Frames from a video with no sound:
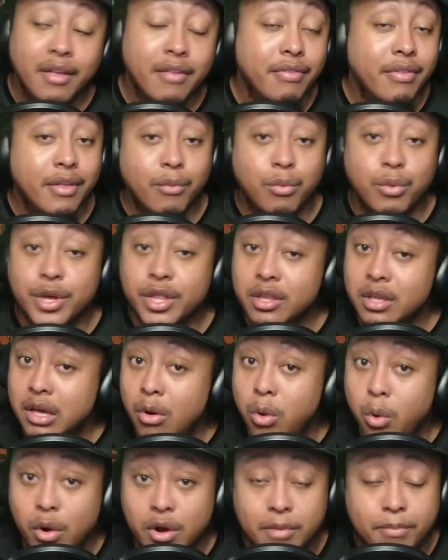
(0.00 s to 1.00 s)
with
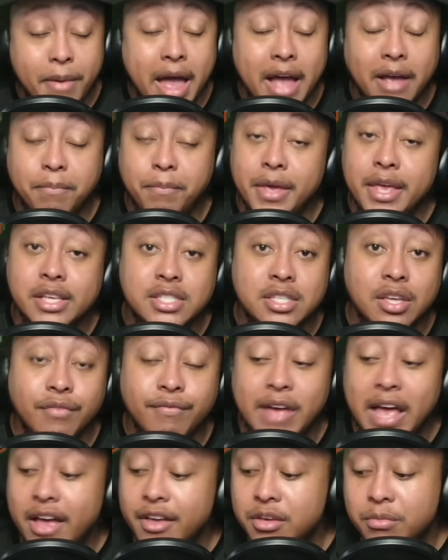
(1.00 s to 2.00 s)
quarterback being so
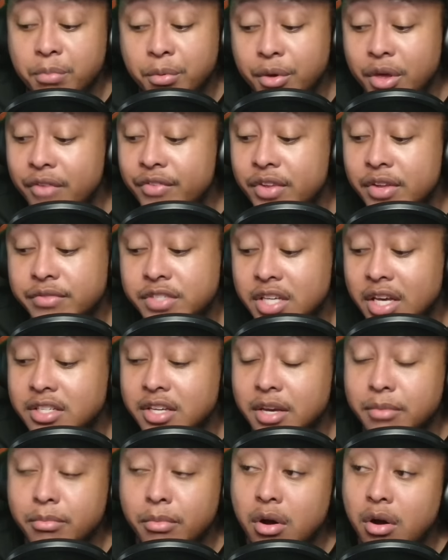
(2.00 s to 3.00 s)
valuable, even if
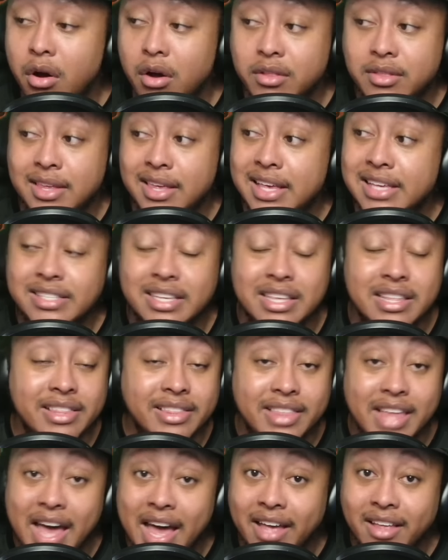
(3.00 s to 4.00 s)
JJ McCarthy
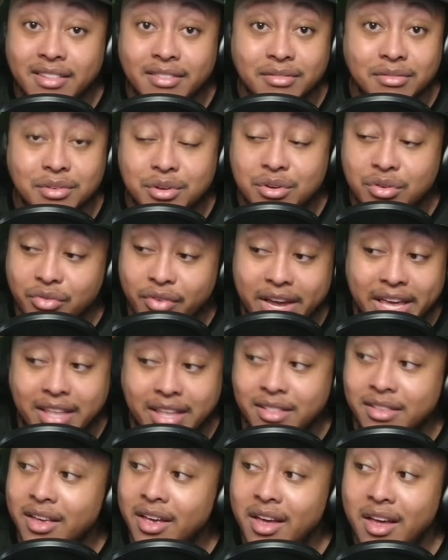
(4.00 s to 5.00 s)
isn't that
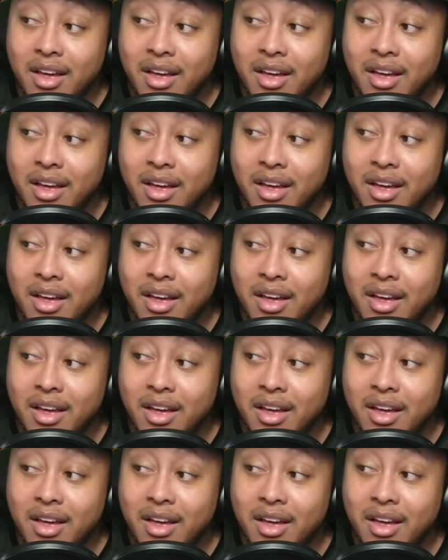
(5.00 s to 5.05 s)
great